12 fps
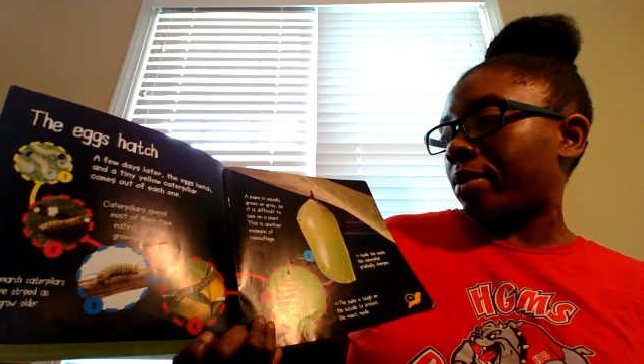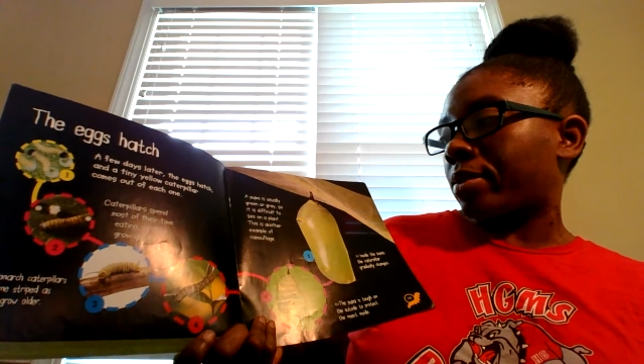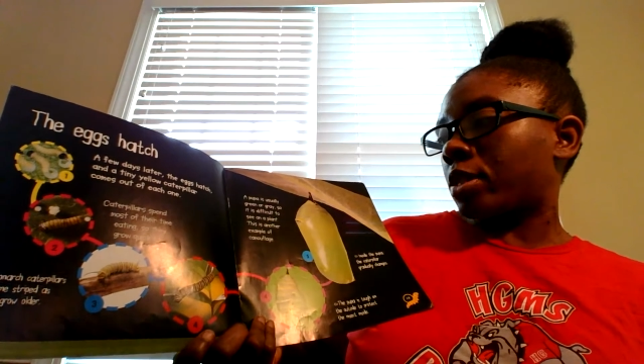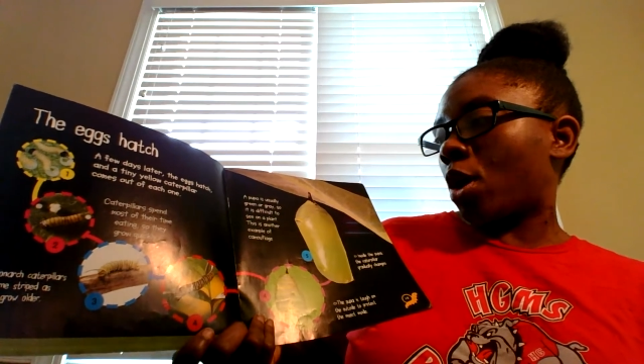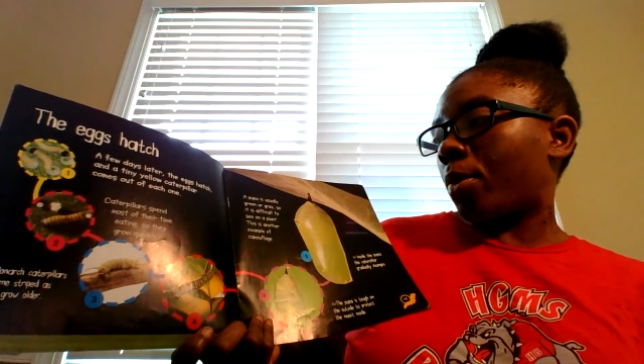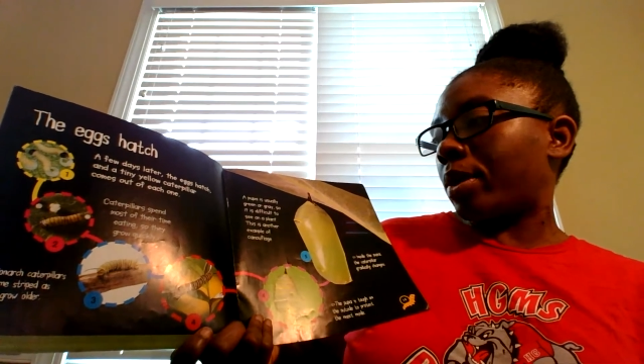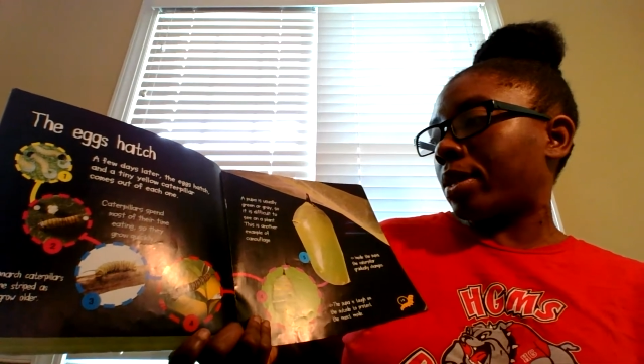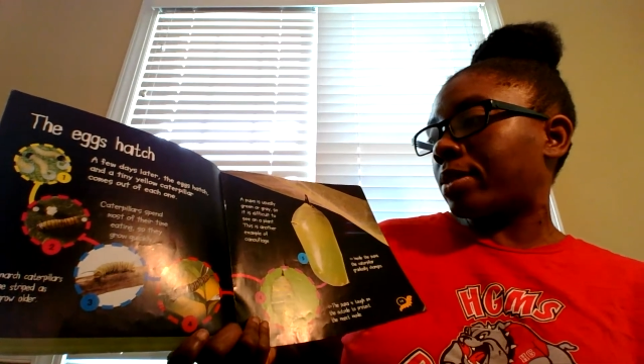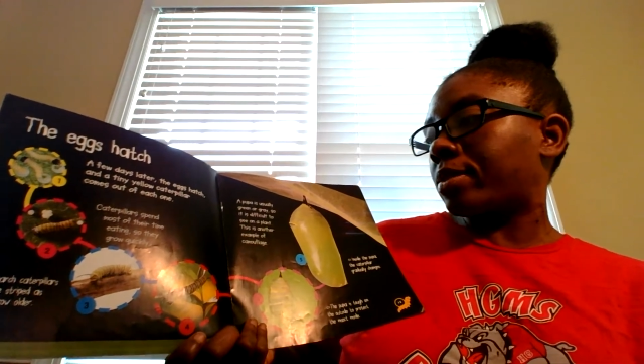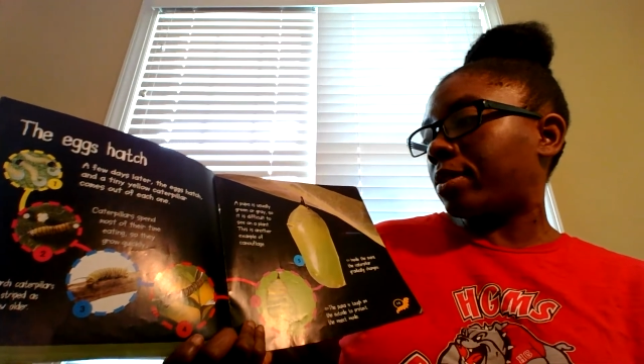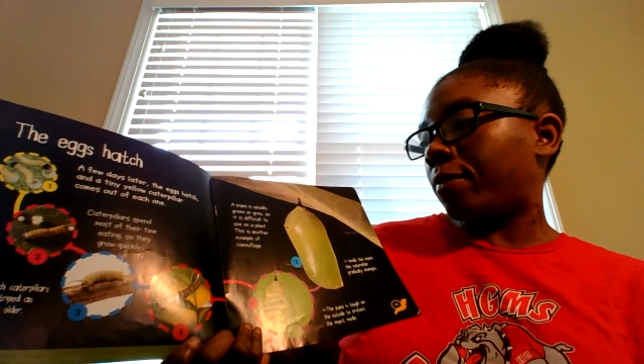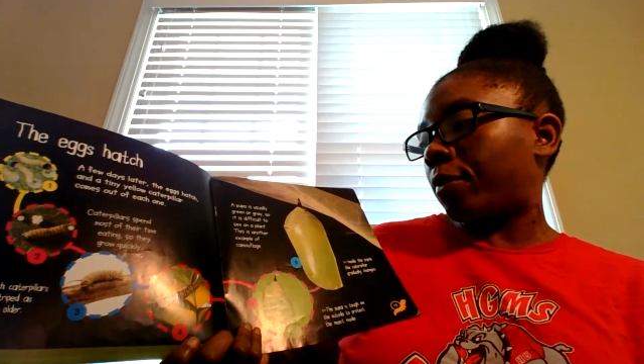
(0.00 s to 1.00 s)
so it
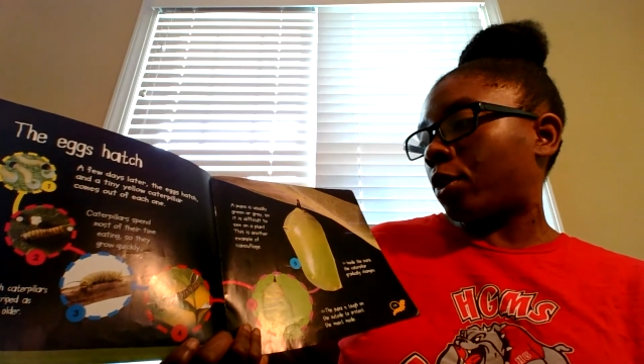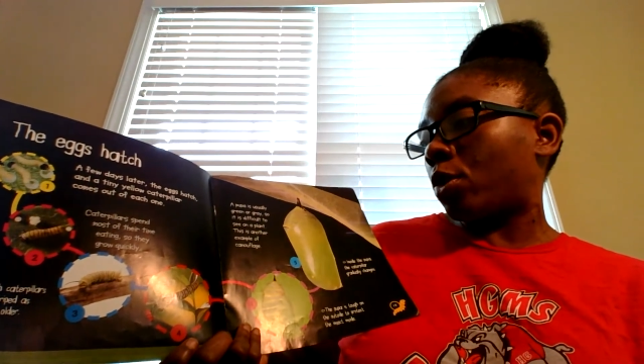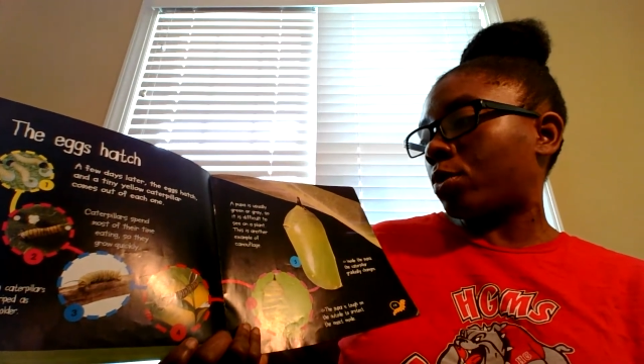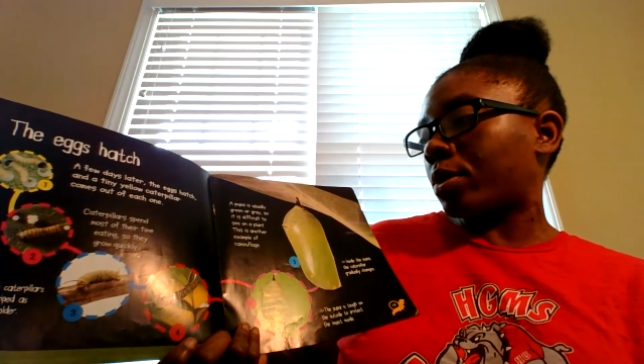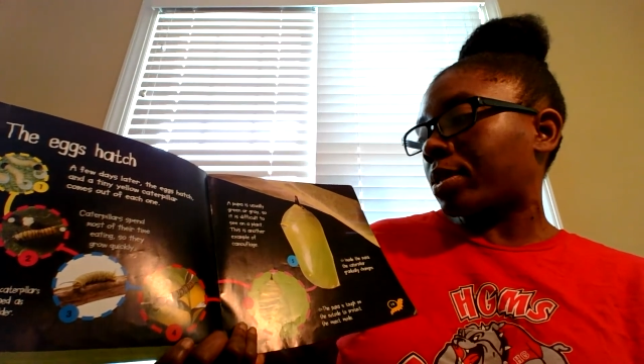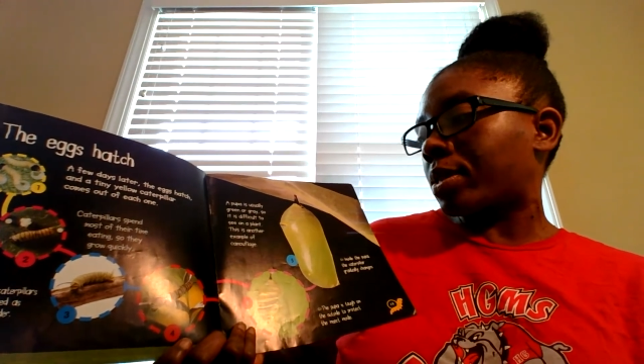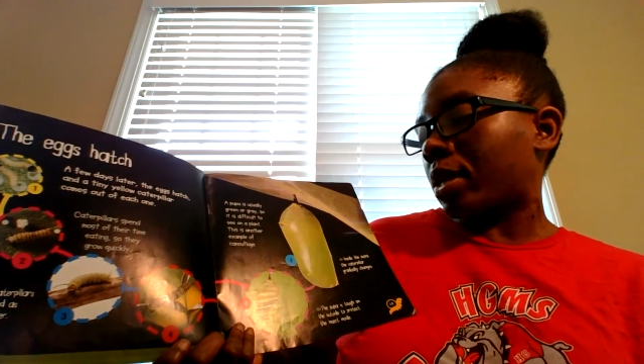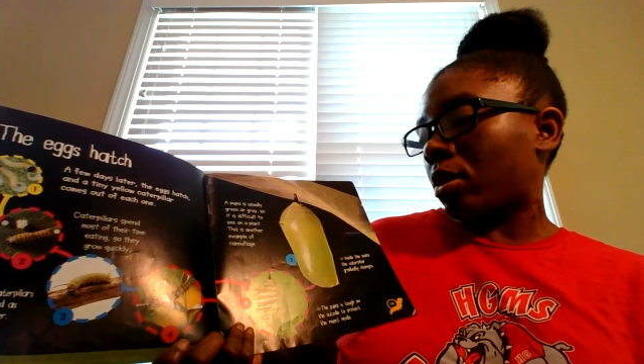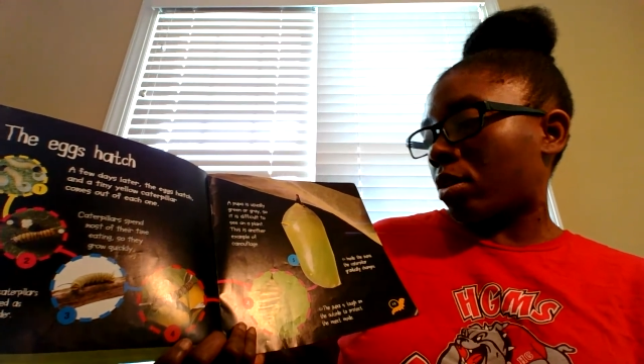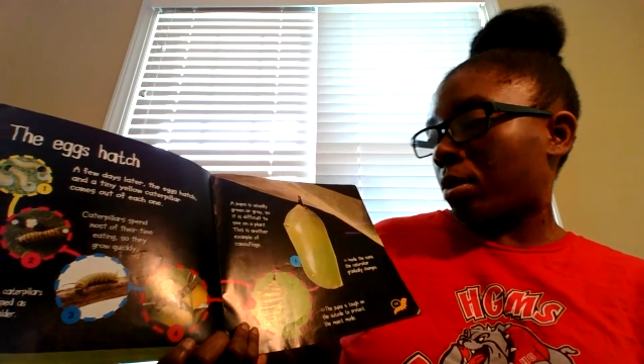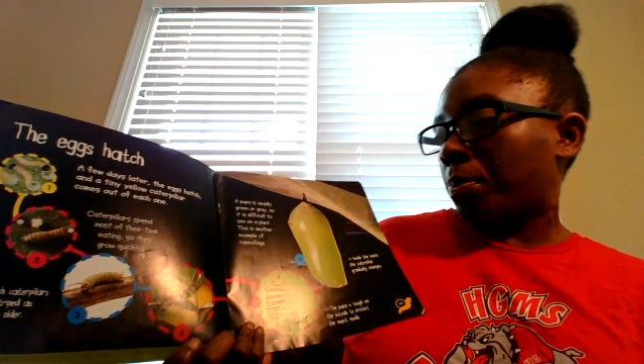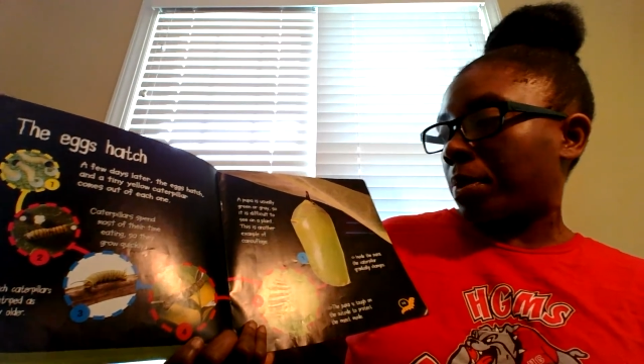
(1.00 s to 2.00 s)
is difficult to see
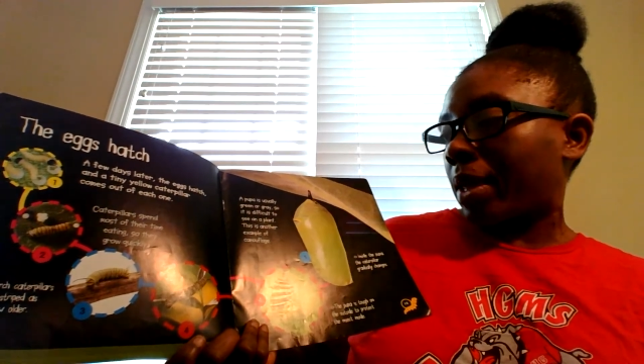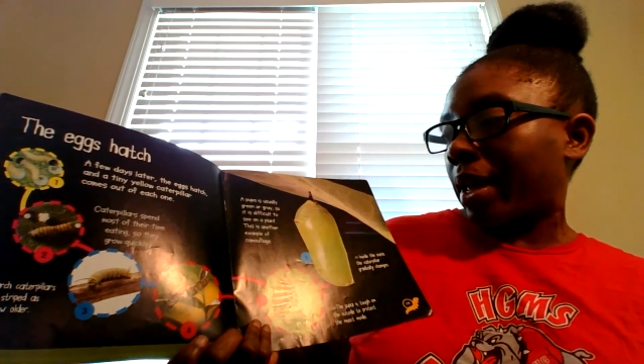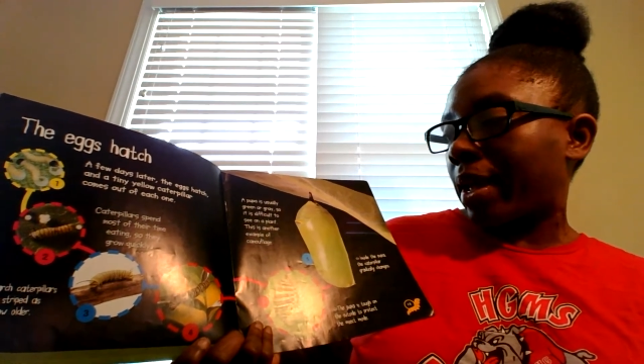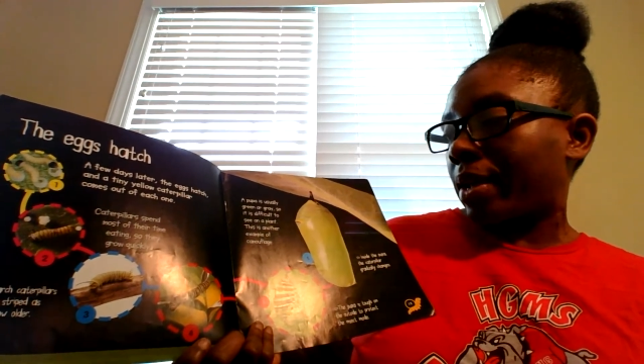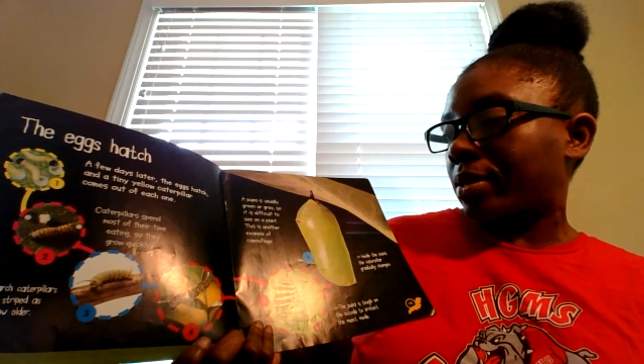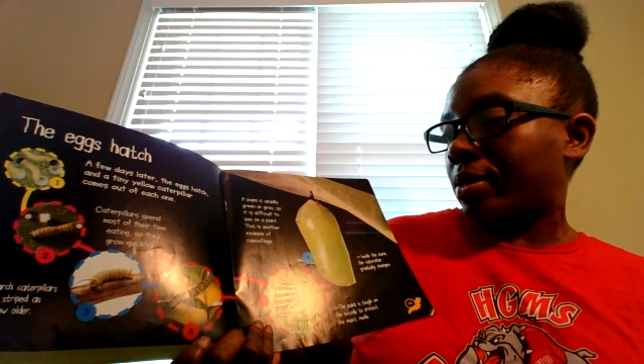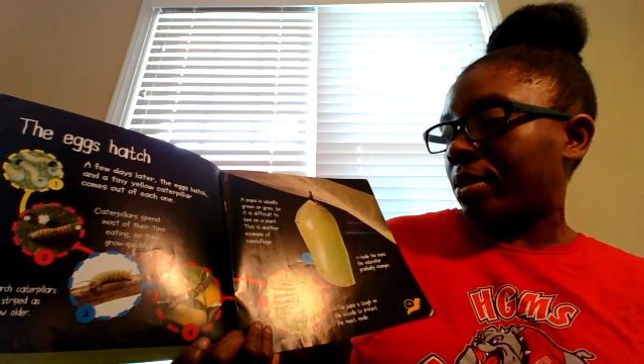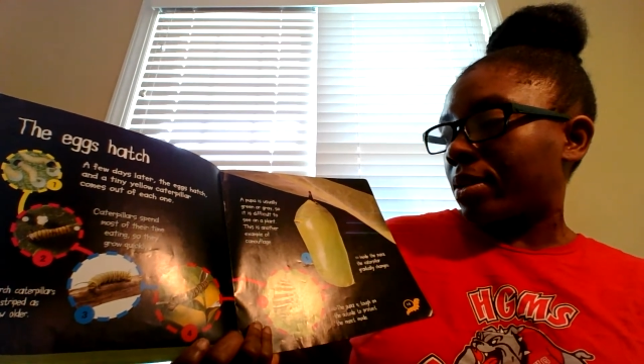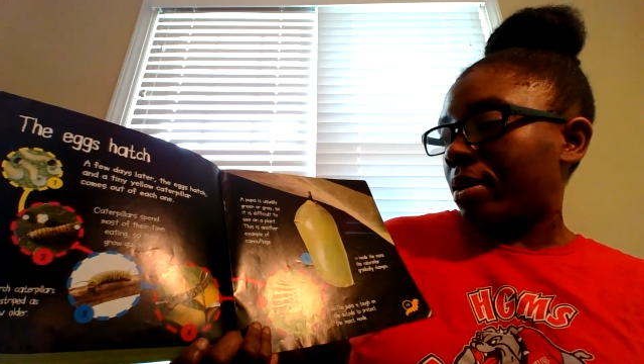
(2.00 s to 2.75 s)
on a plant.